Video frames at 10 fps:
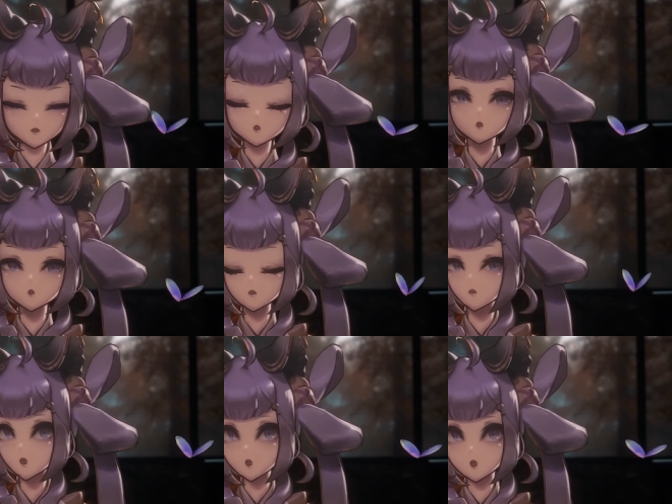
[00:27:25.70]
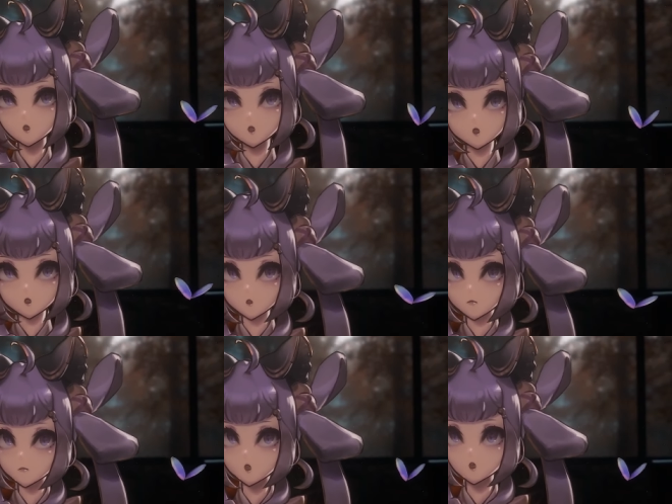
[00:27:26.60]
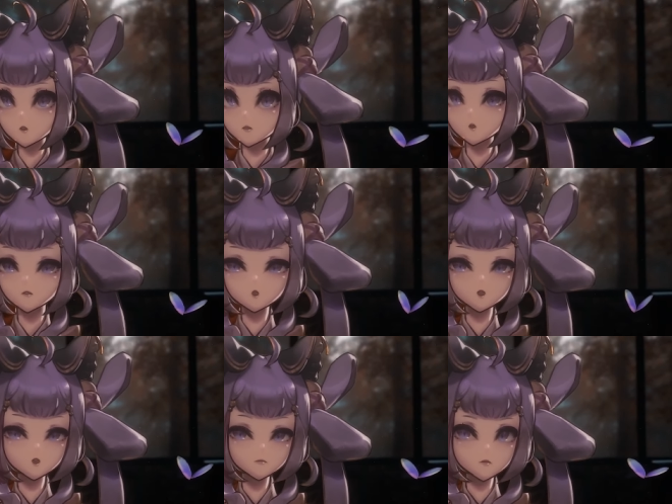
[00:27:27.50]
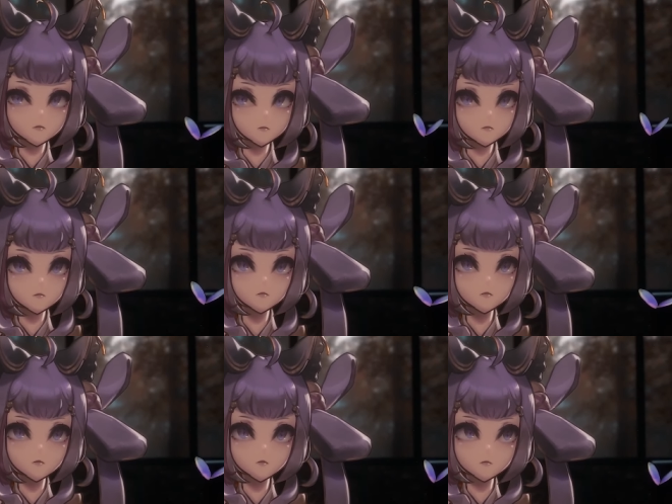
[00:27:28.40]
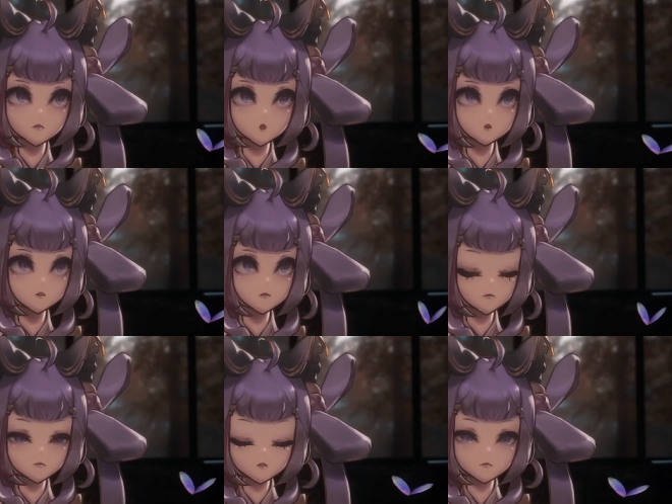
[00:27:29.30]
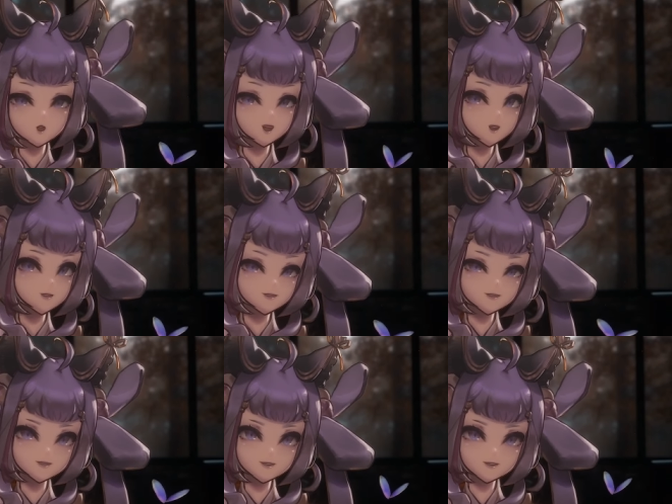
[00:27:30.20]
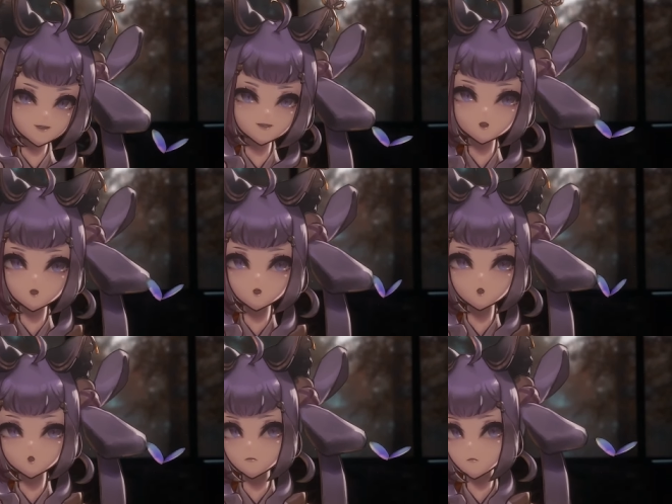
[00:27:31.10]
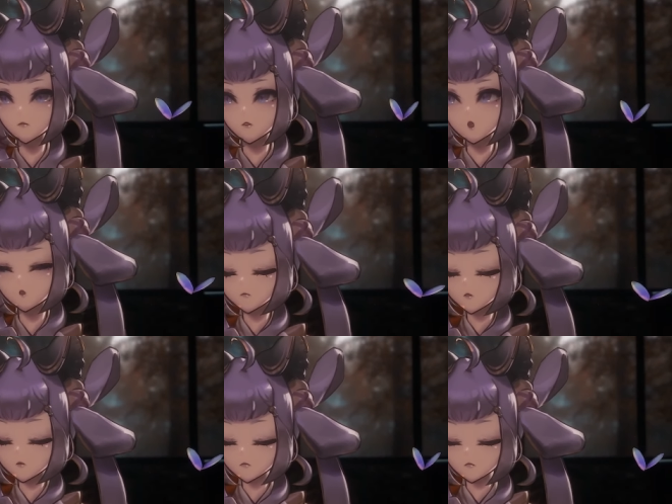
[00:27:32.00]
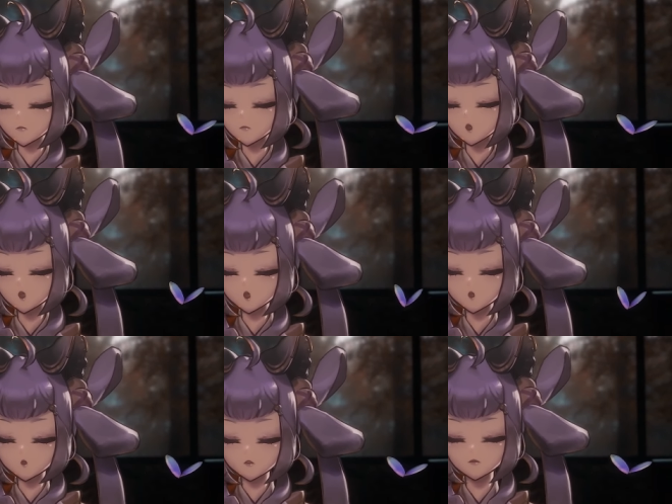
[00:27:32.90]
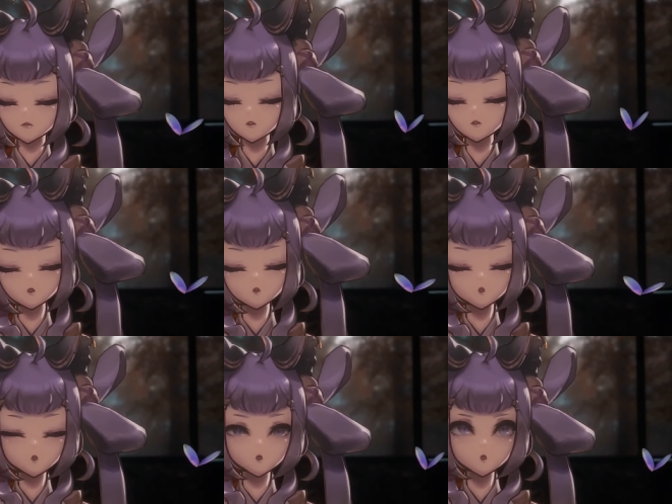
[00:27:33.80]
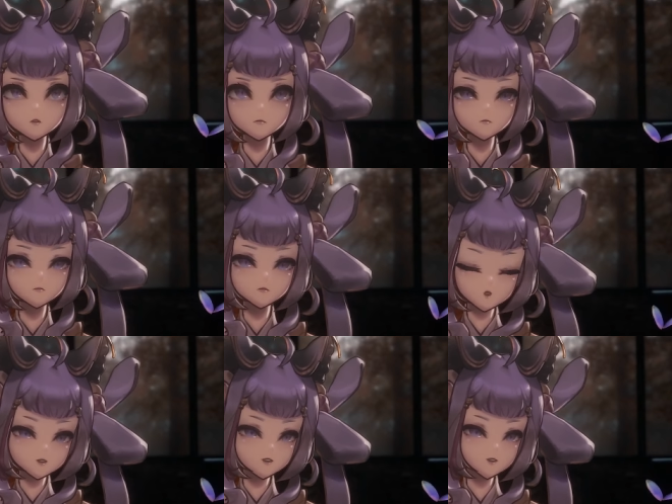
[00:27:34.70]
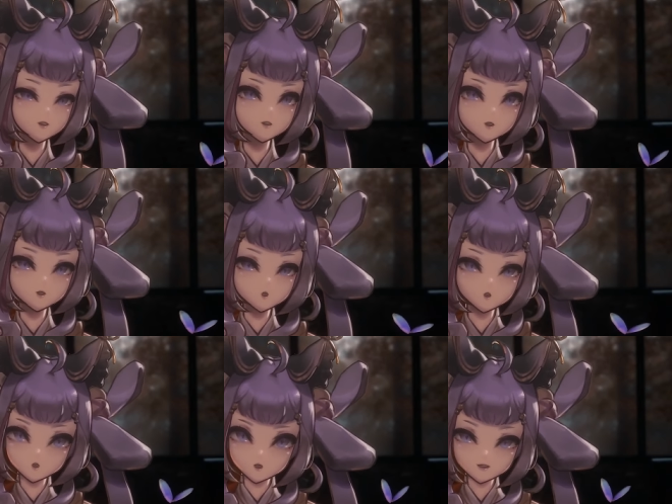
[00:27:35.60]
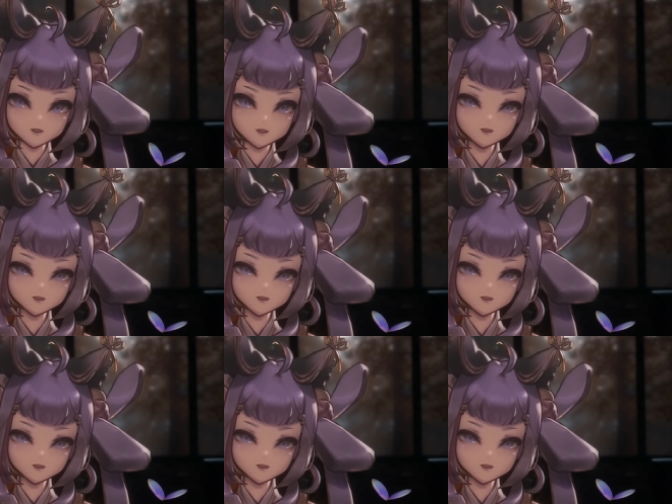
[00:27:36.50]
During this, you may even find people who have similar passions. Maybe you go and volunteer at a dog shelter.